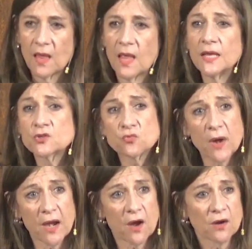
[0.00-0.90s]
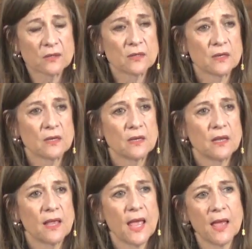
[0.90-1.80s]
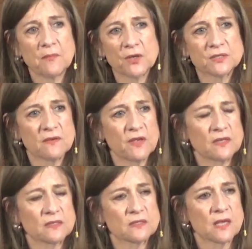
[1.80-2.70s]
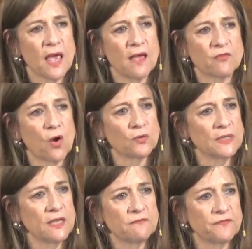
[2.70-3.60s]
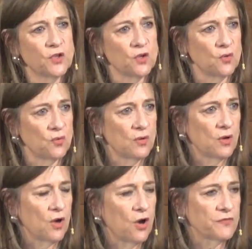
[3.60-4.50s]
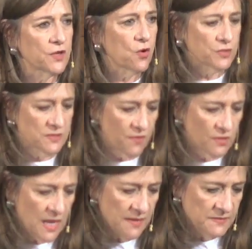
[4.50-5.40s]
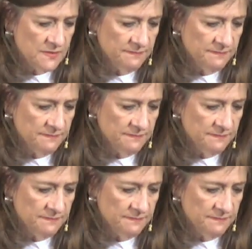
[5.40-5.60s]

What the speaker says: It's rare, and most of us have only a few over the course of our lives.